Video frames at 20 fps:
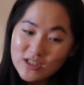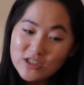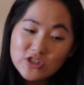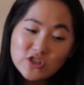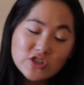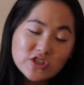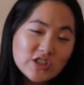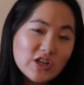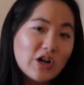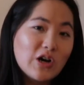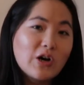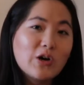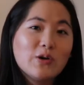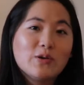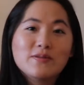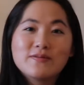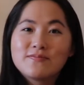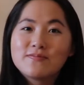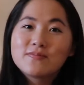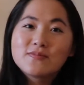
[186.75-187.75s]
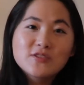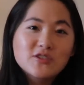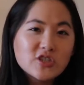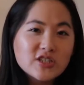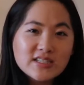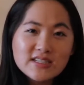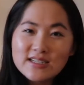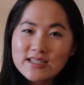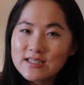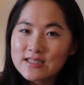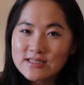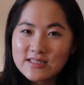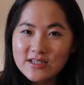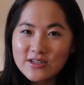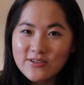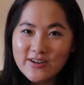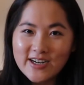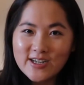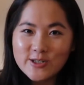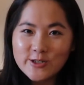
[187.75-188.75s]
So just a
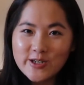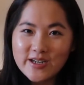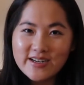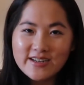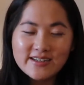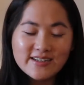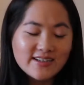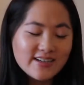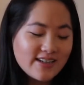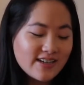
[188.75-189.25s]
consideration.